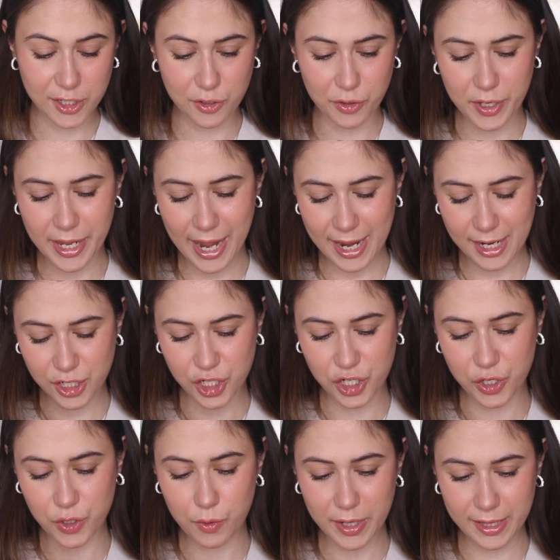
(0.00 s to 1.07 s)
So you get
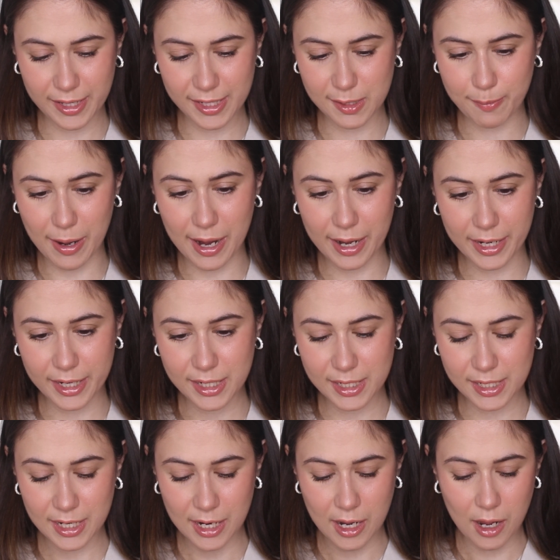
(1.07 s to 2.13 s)
two in this
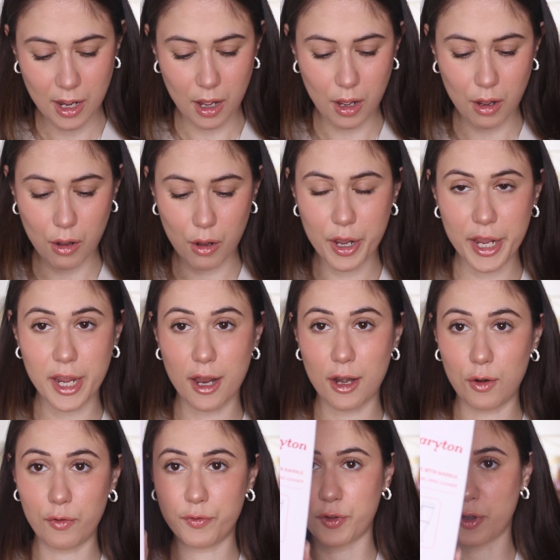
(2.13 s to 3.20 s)
packet. I love